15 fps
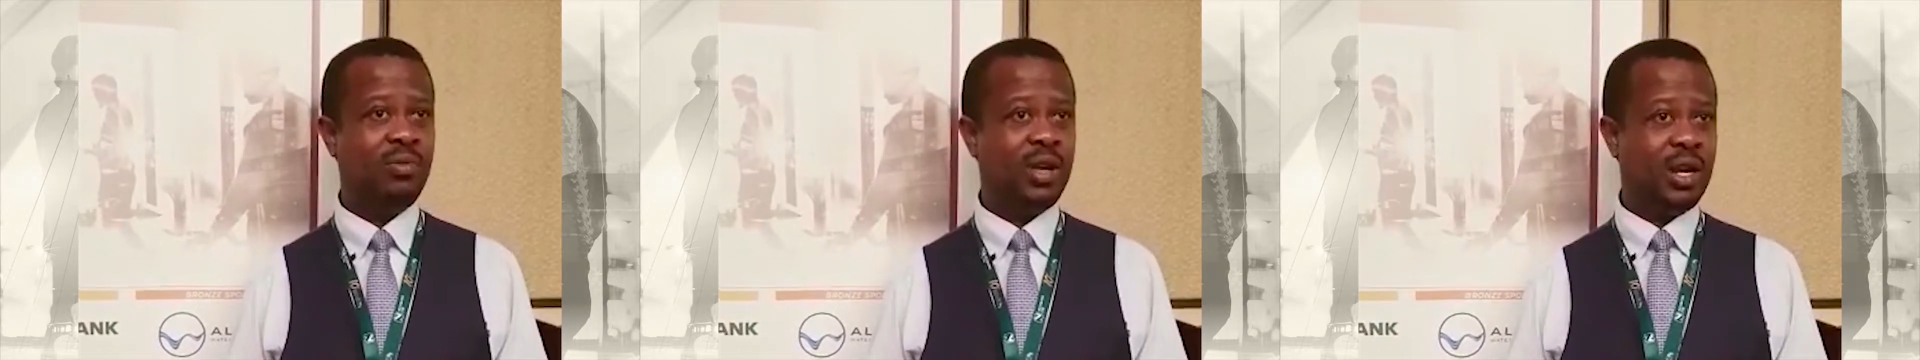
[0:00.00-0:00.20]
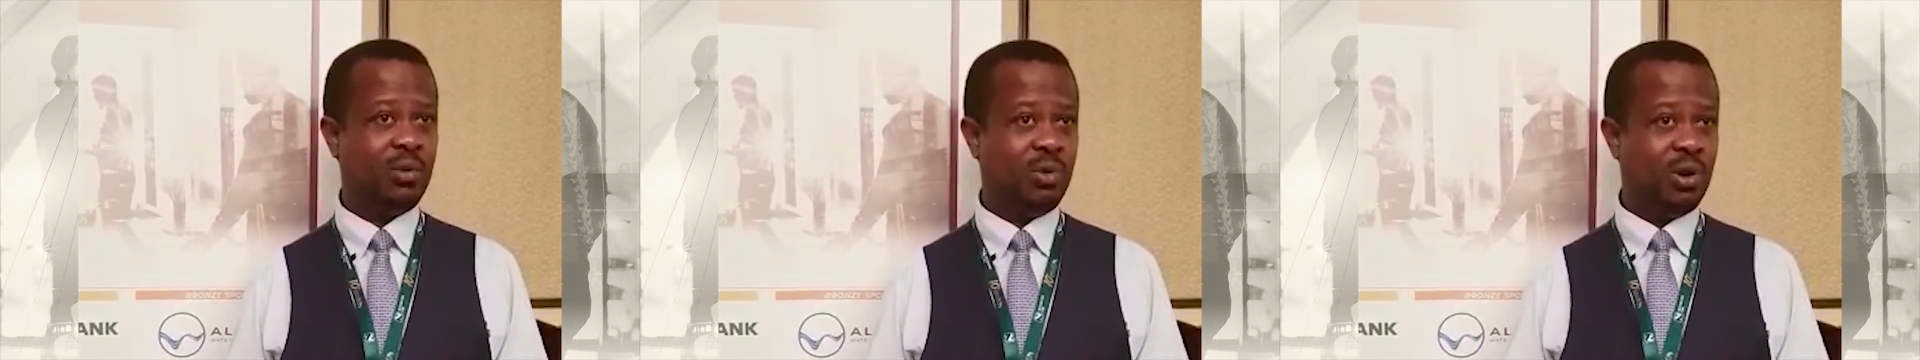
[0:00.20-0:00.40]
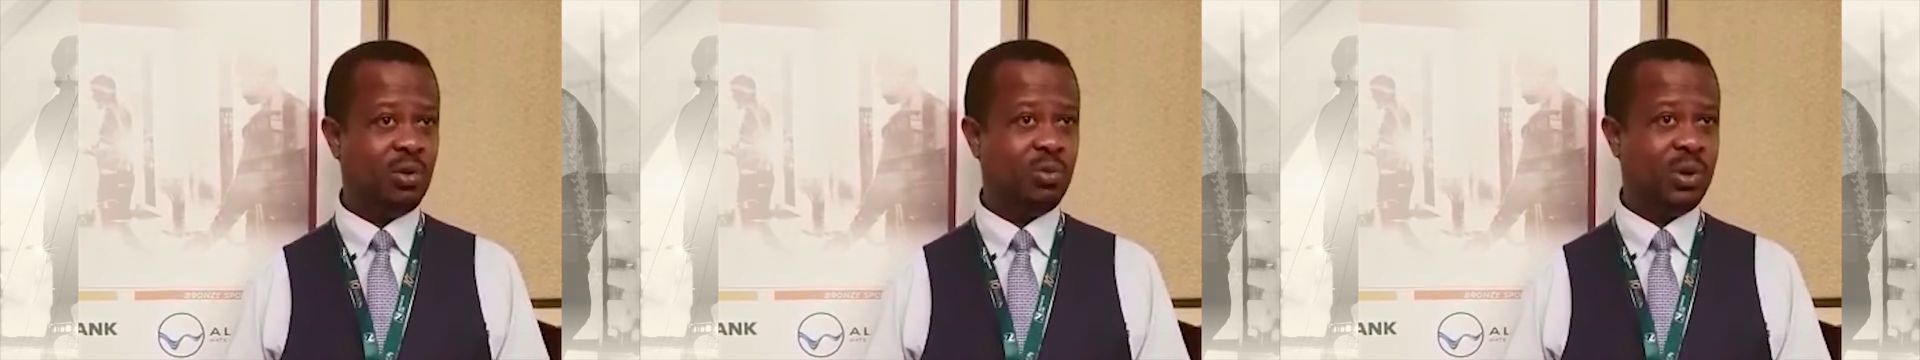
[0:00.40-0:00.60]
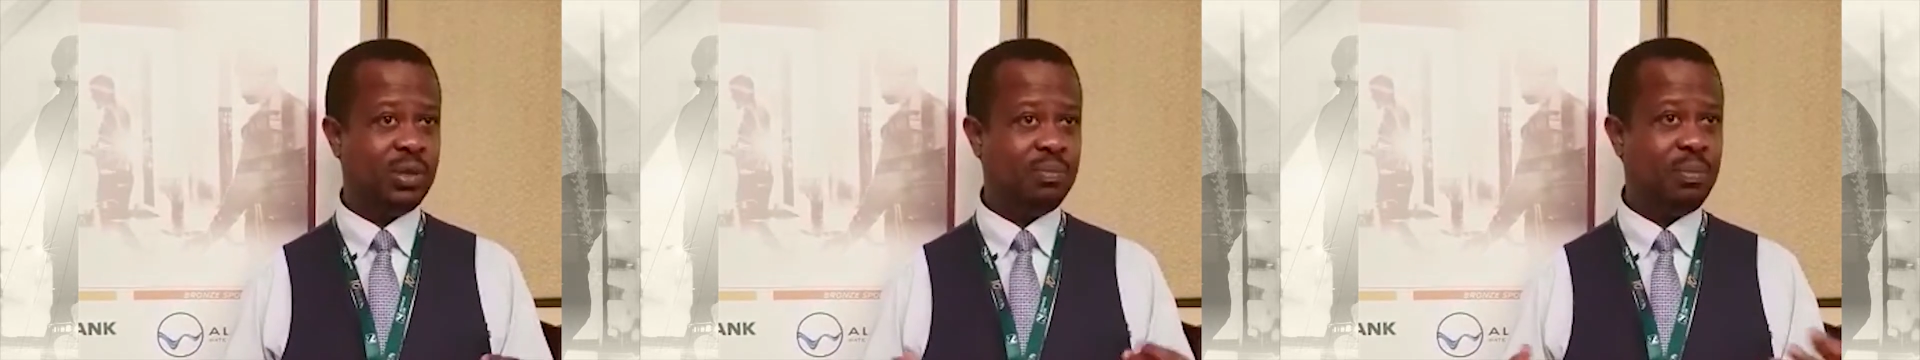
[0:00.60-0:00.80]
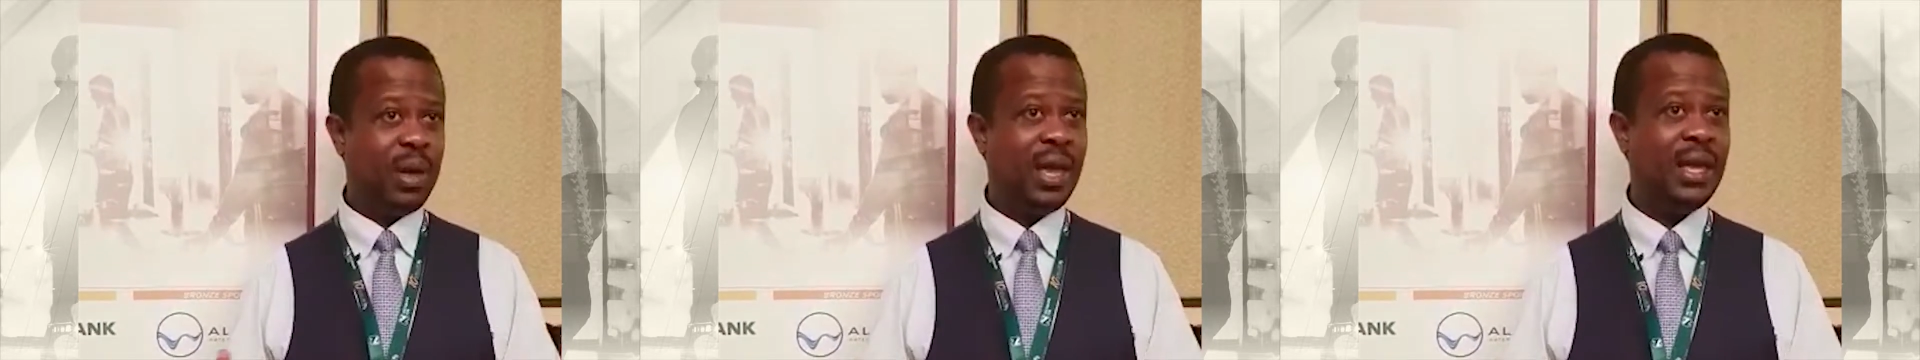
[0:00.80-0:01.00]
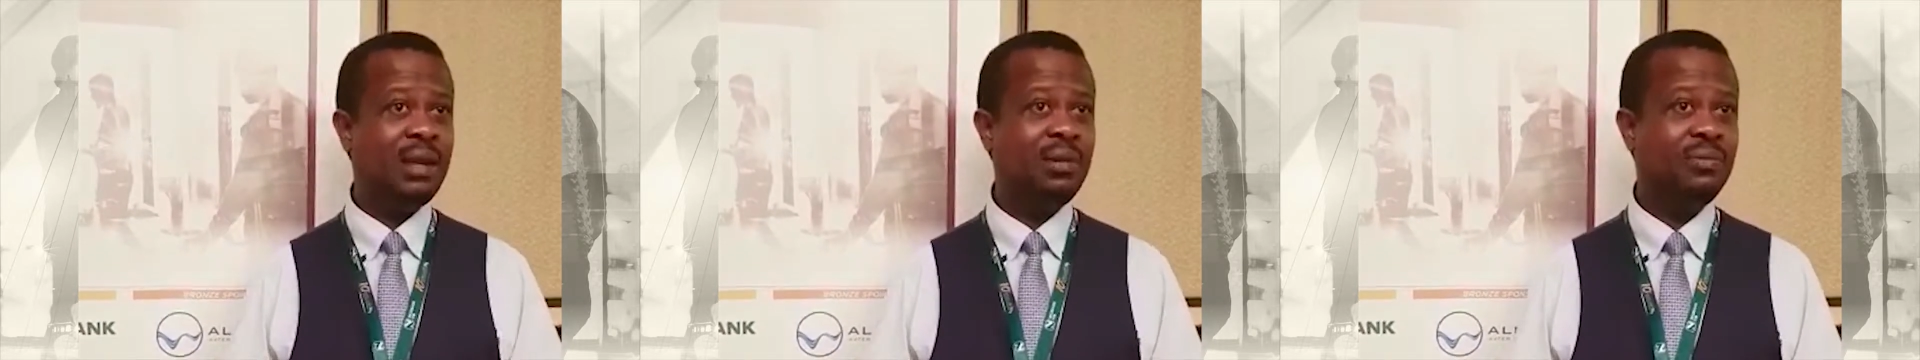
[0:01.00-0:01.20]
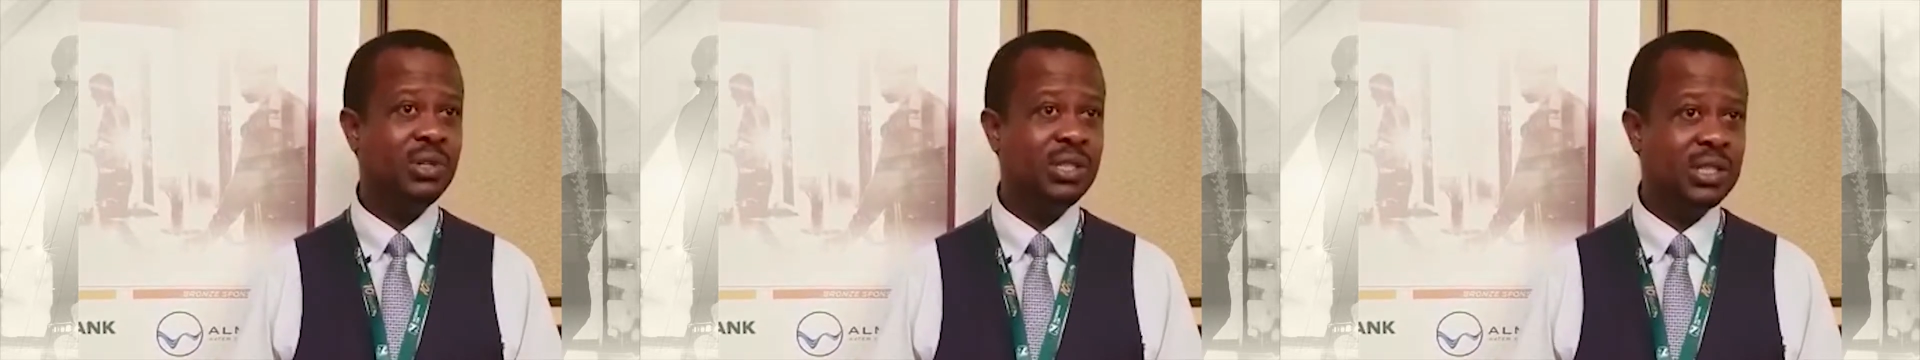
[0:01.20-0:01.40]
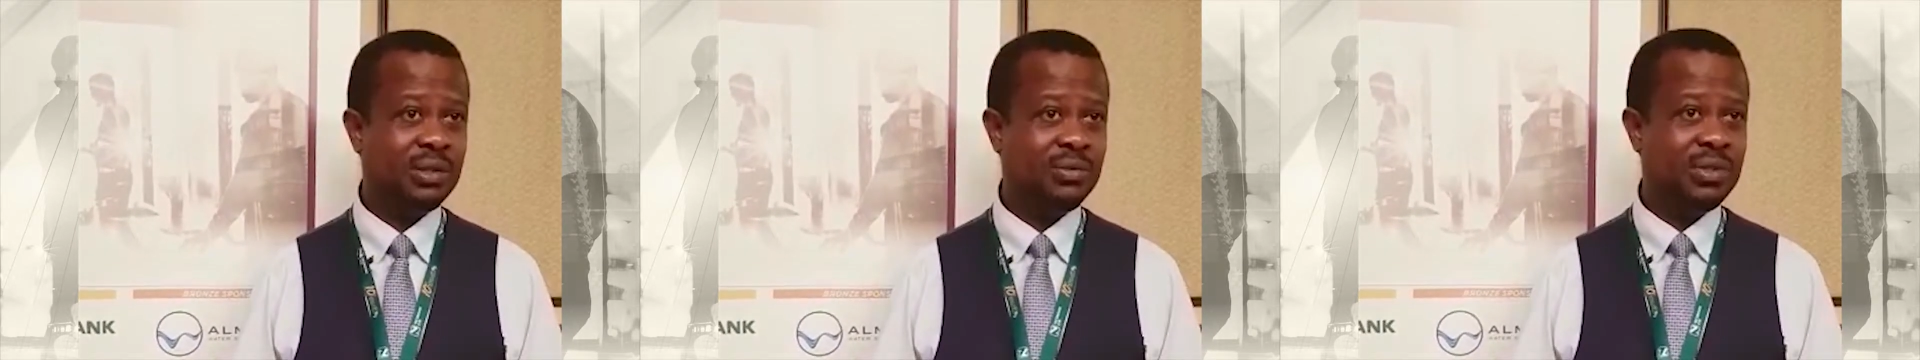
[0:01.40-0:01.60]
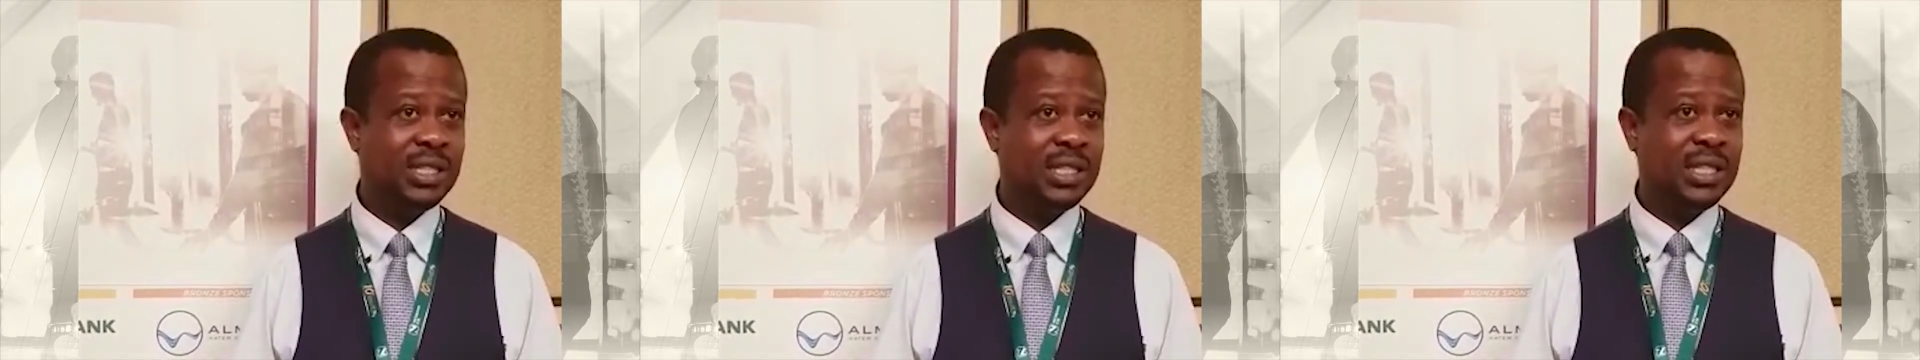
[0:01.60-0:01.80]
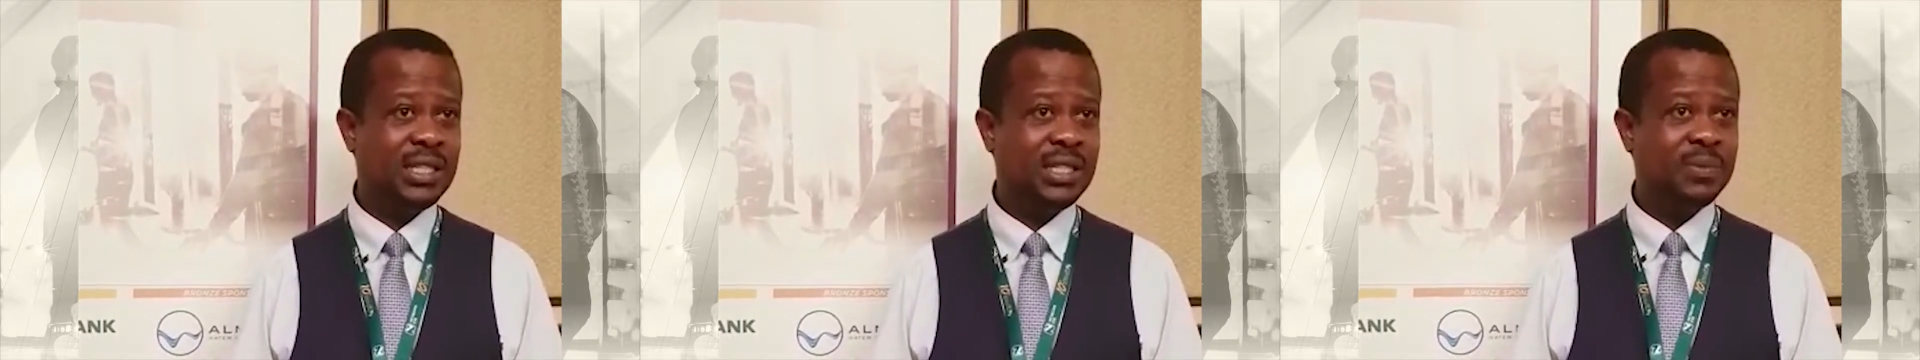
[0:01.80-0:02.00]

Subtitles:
well with paying for services